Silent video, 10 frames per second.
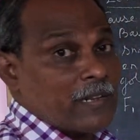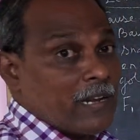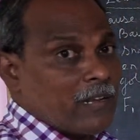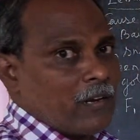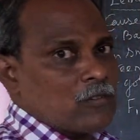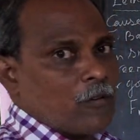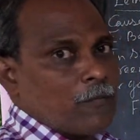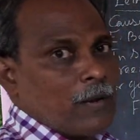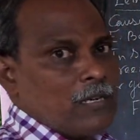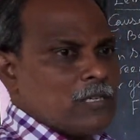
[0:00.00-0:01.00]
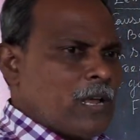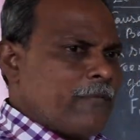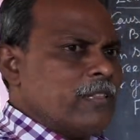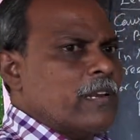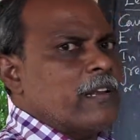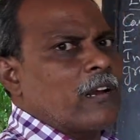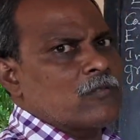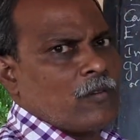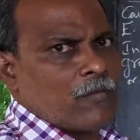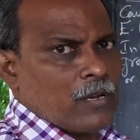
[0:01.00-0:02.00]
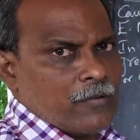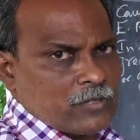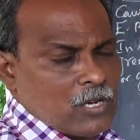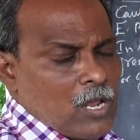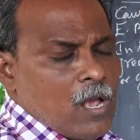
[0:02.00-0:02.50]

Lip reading: 3 kinds of plants having 3 kinds of leaves.